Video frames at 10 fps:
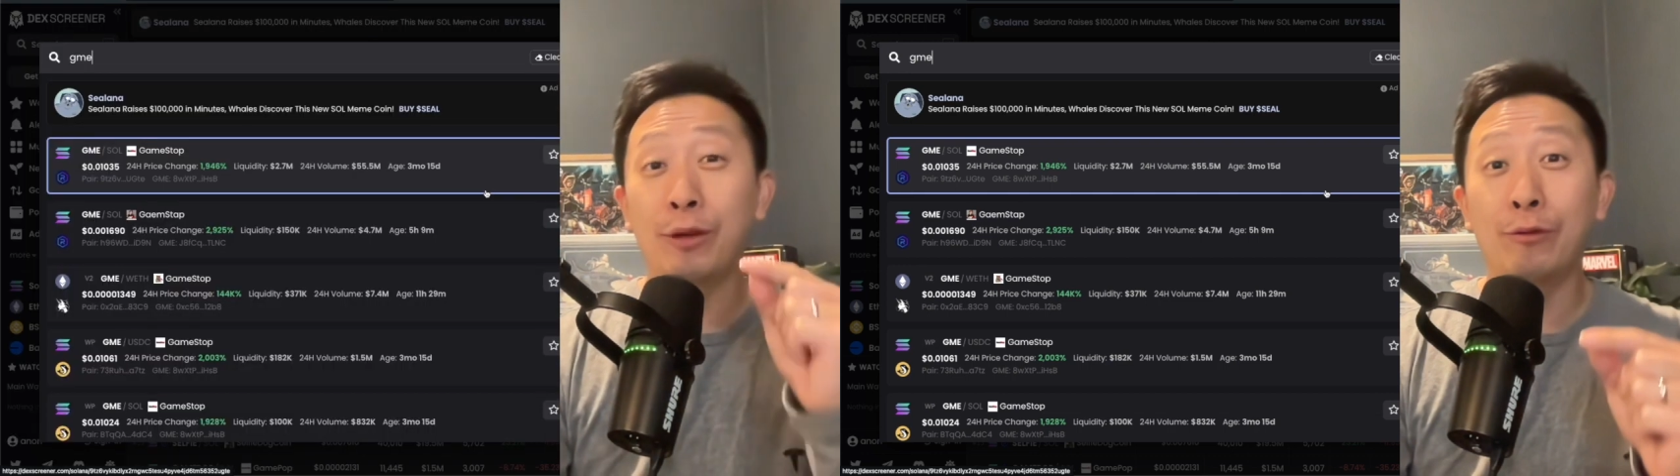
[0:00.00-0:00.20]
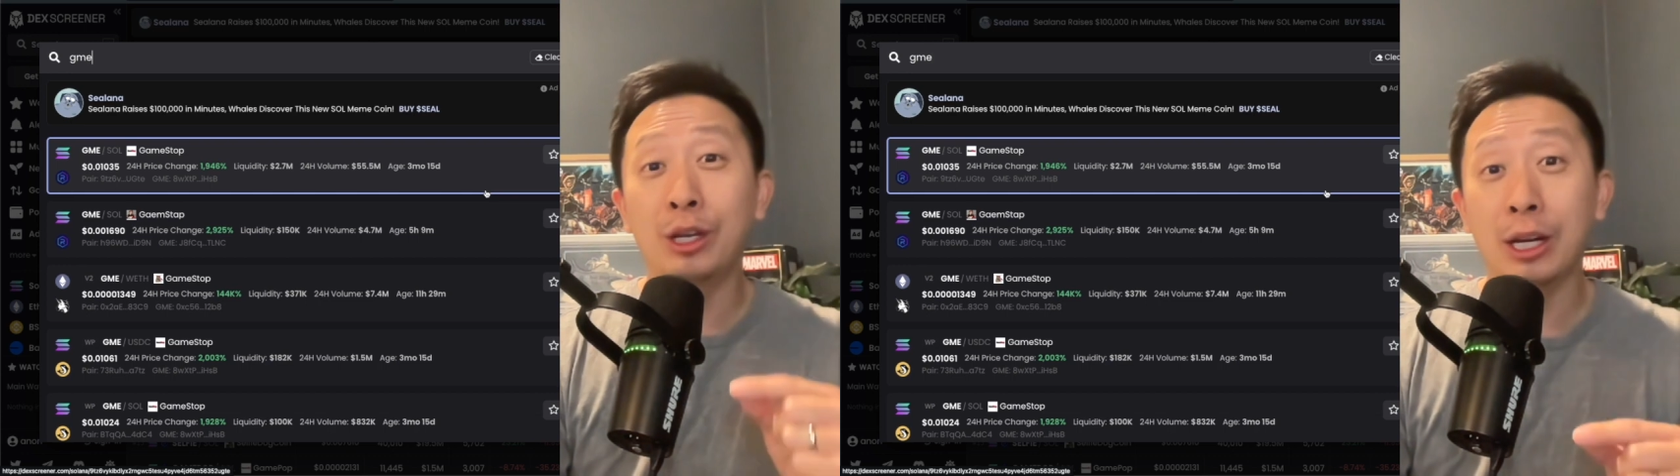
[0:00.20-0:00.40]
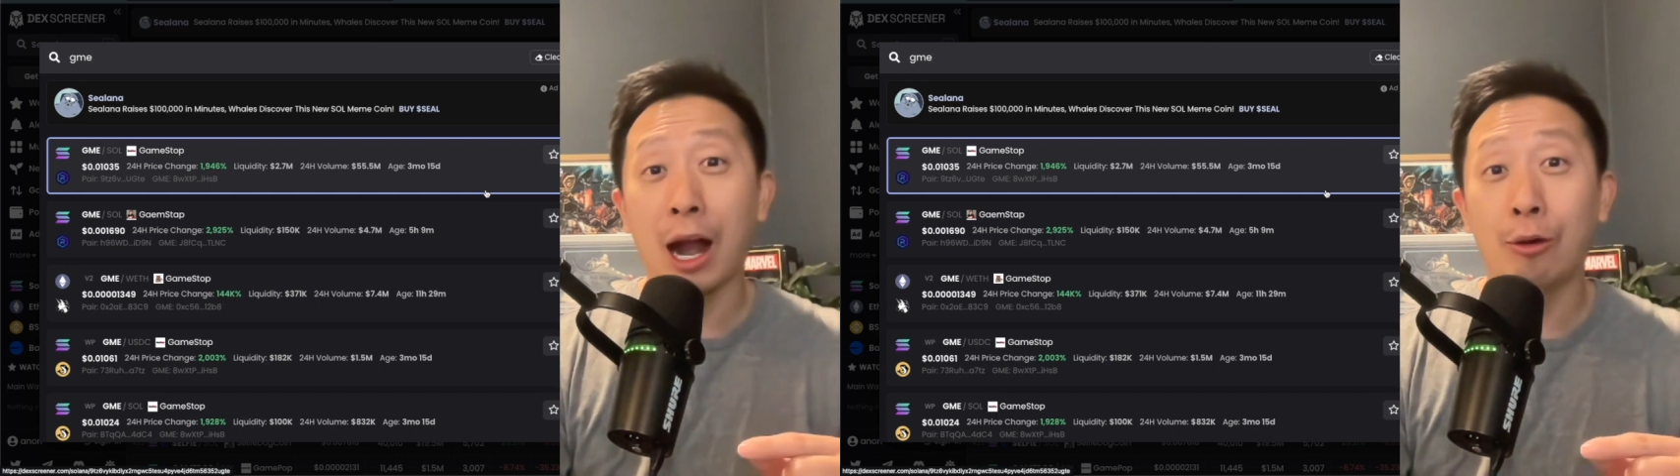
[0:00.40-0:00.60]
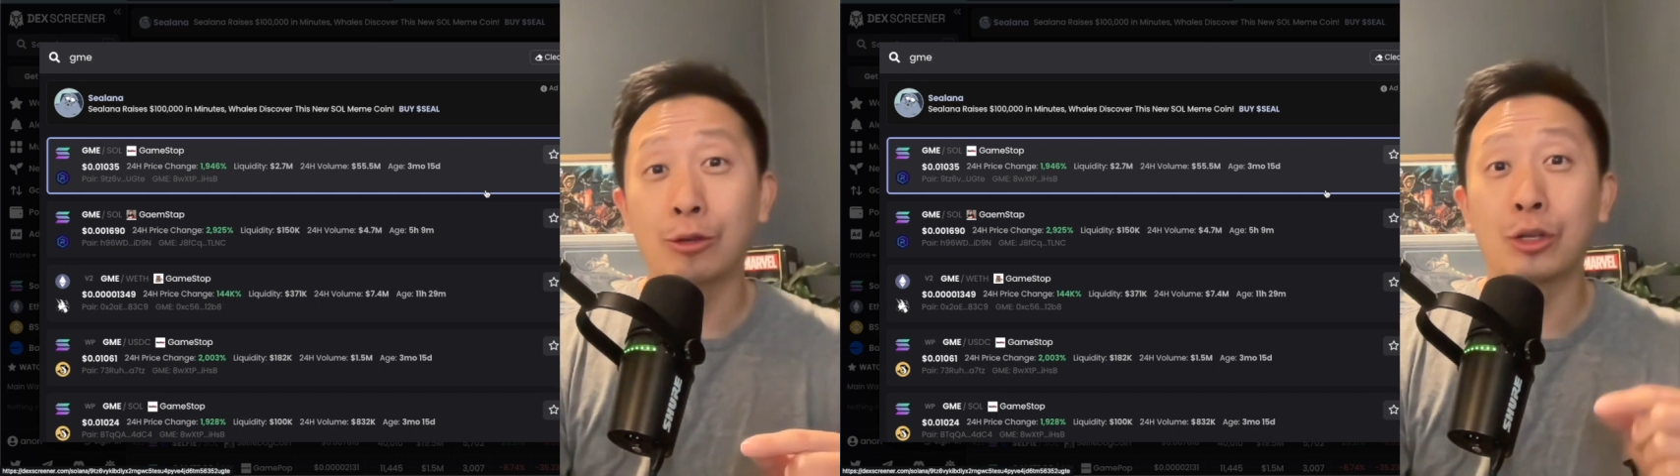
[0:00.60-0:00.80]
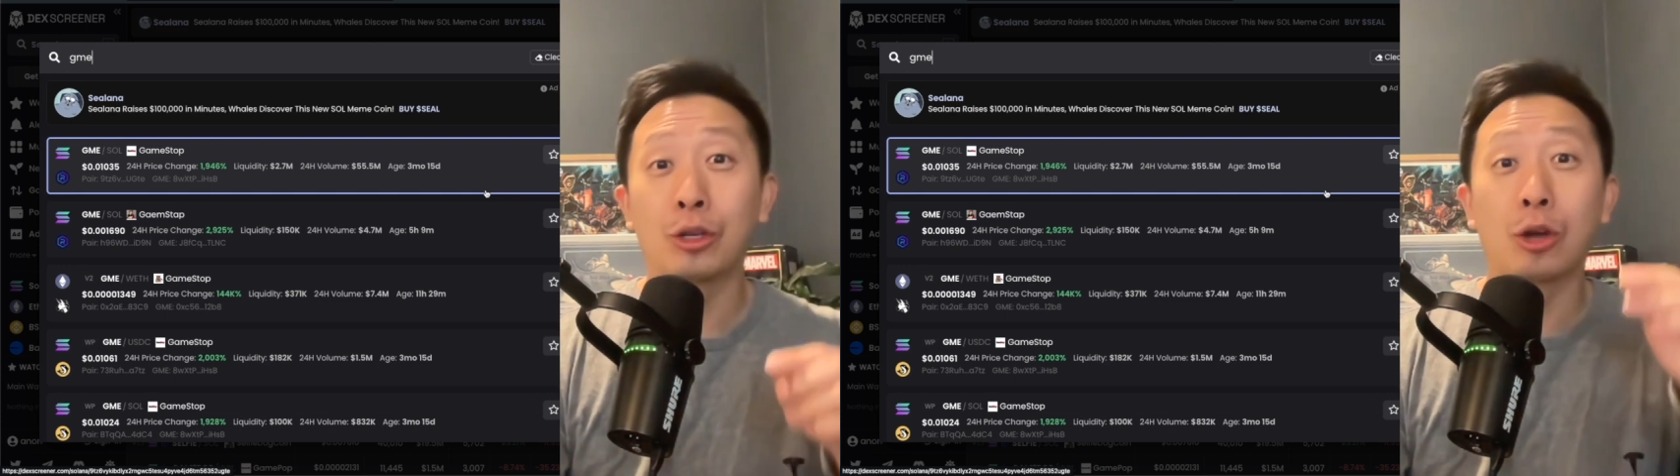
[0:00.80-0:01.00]
fifteen
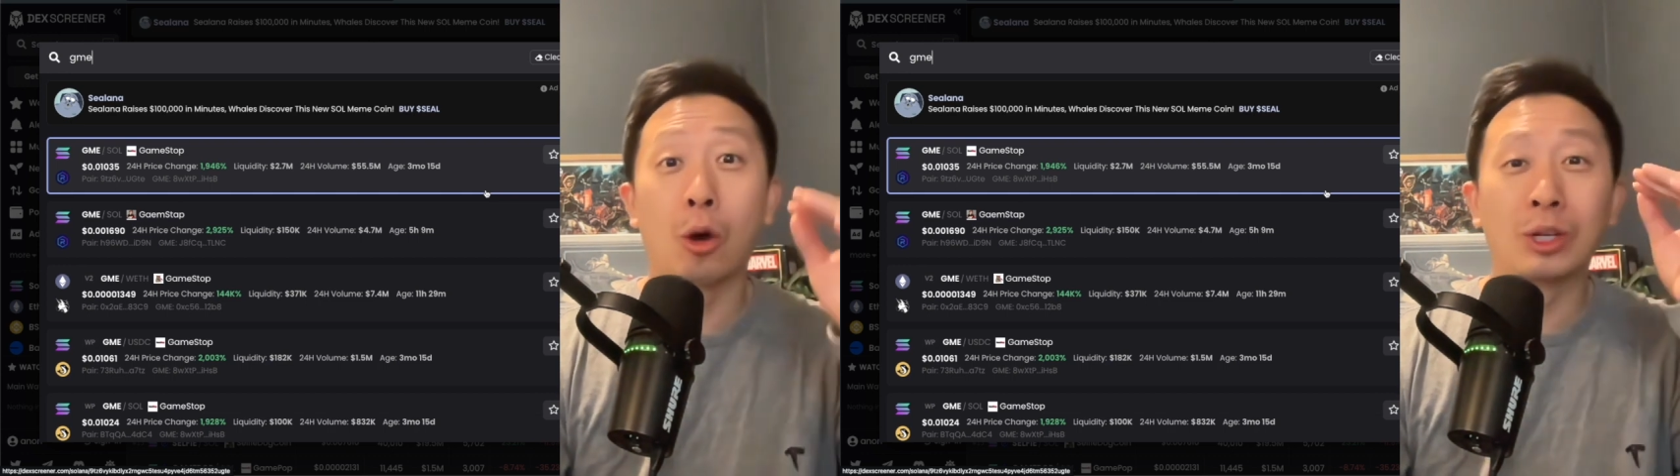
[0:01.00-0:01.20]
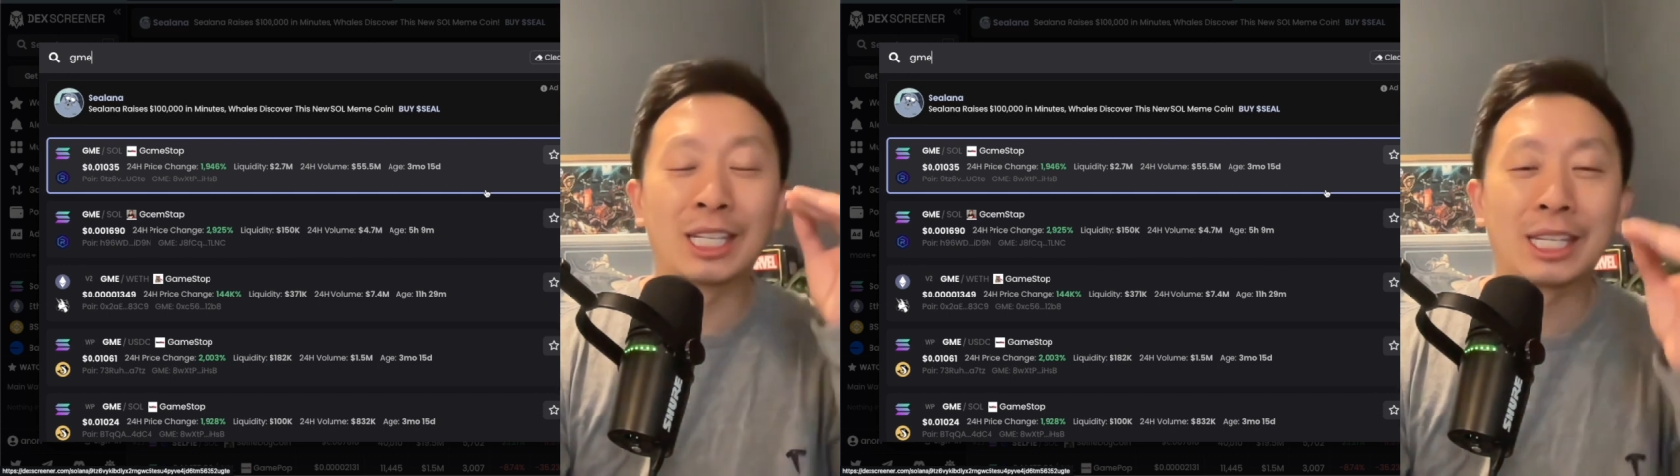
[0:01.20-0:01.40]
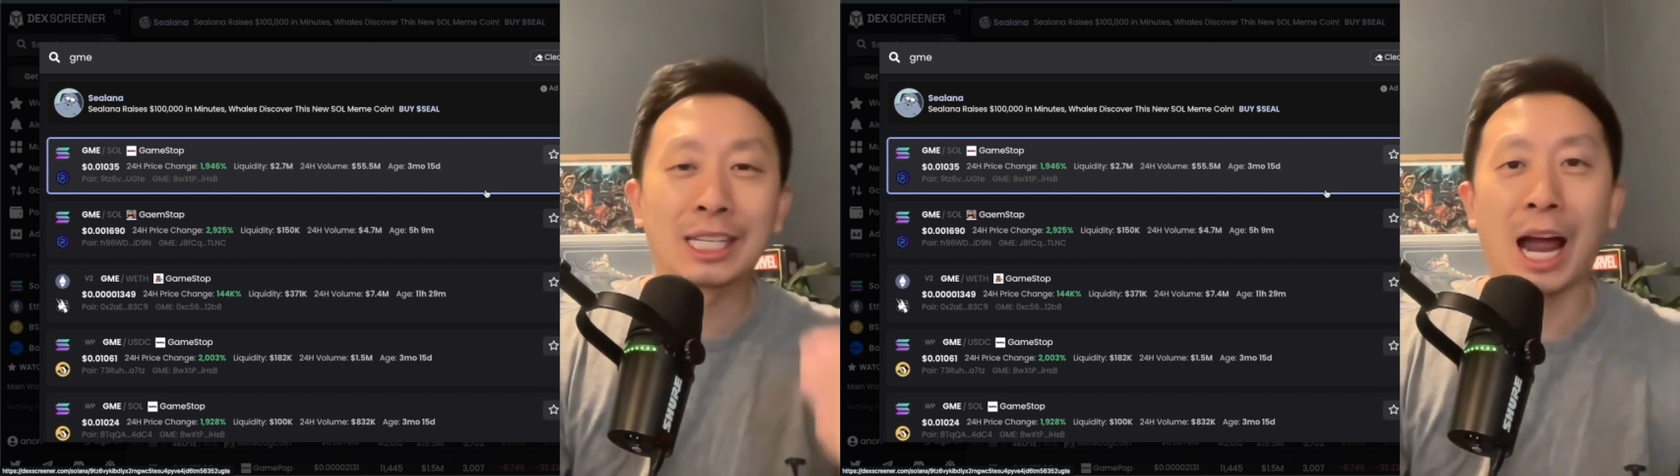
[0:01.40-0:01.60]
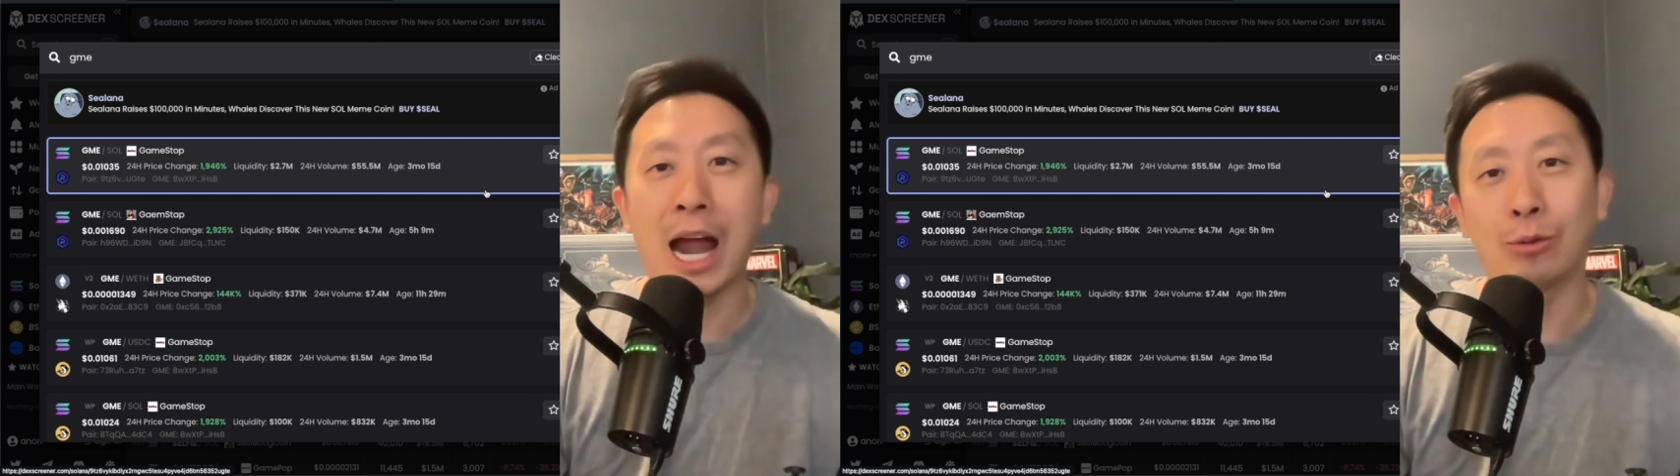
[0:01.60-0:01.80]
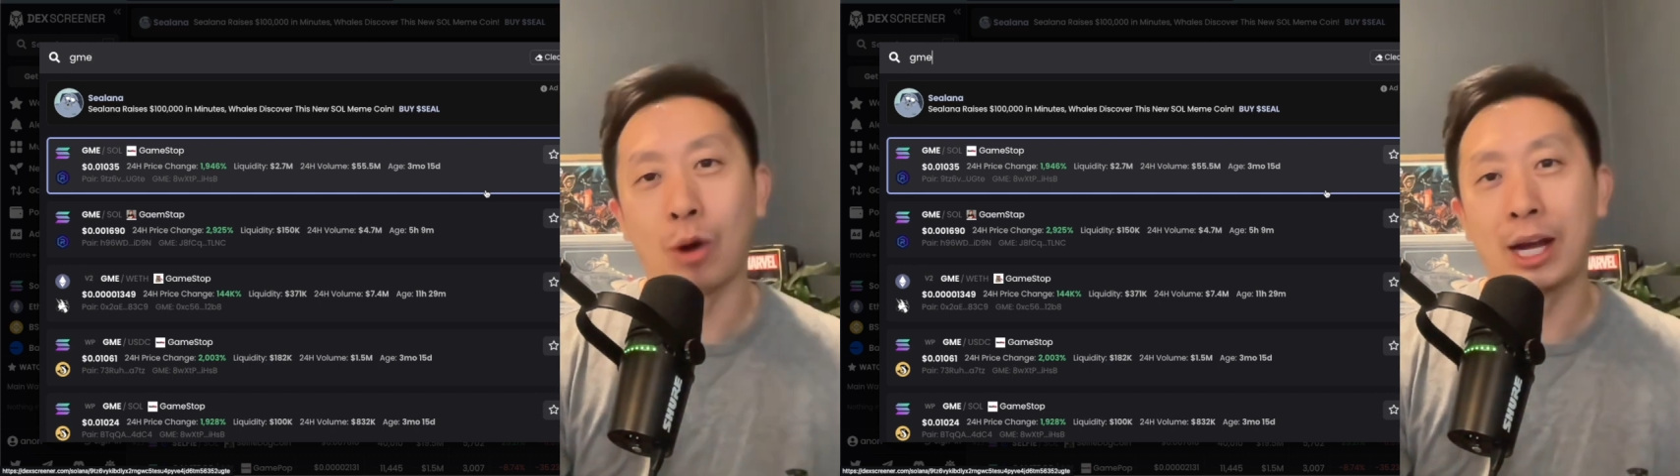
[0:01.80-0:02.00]
hours ago
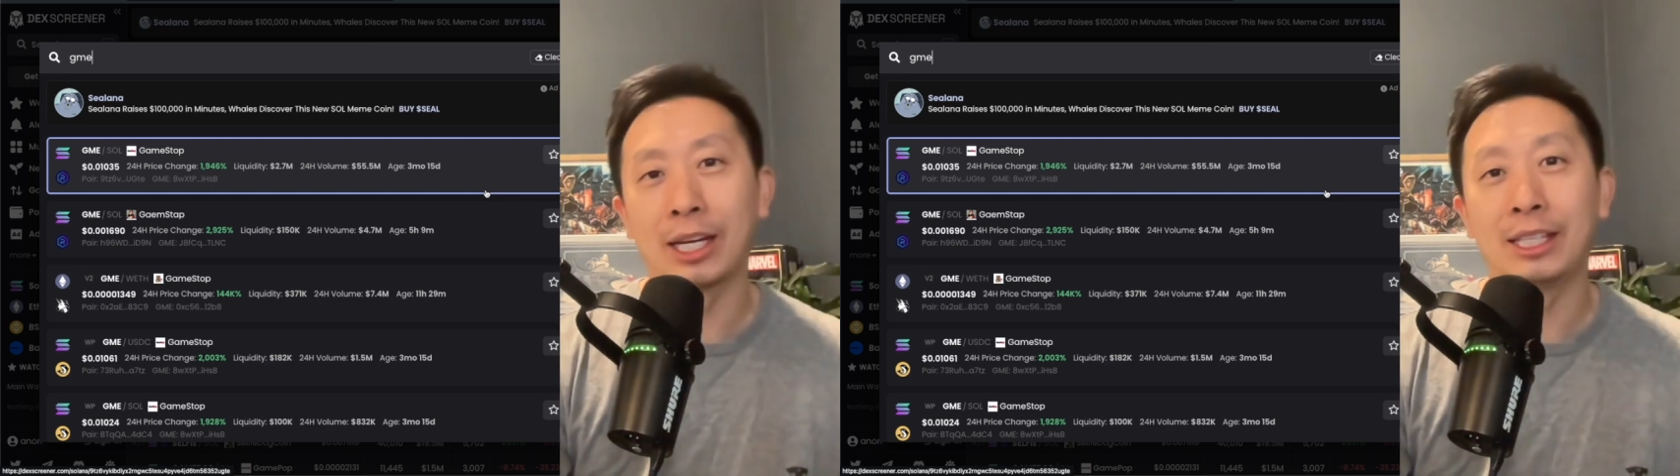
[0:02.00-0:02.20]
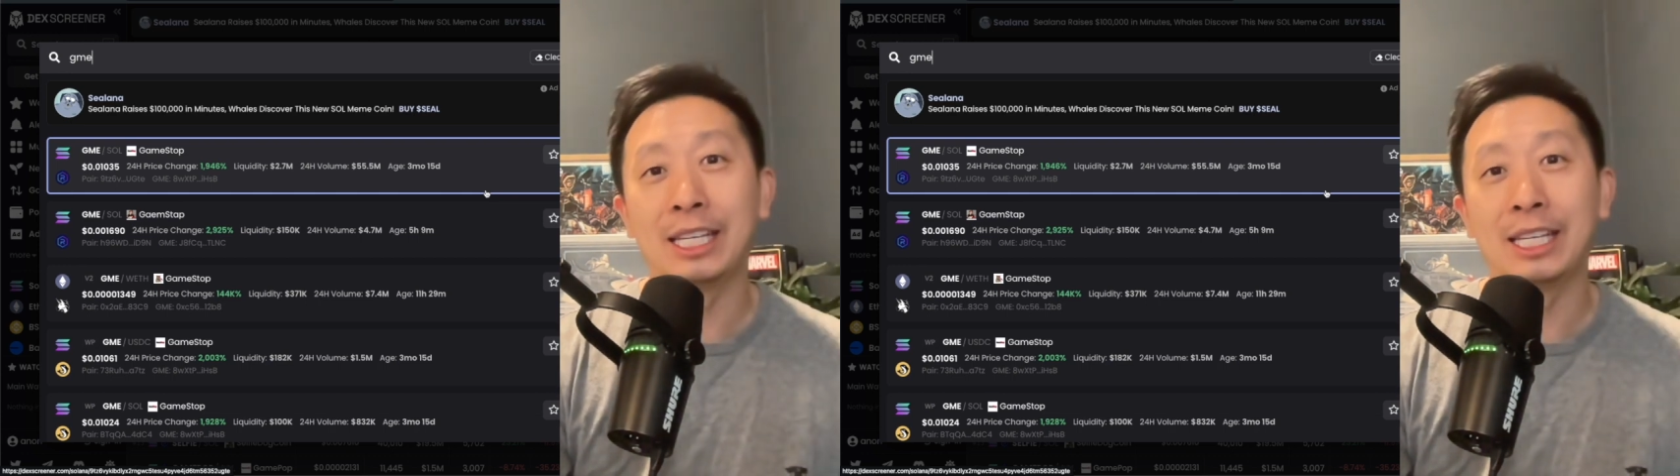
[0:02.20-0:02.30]
skyrocketed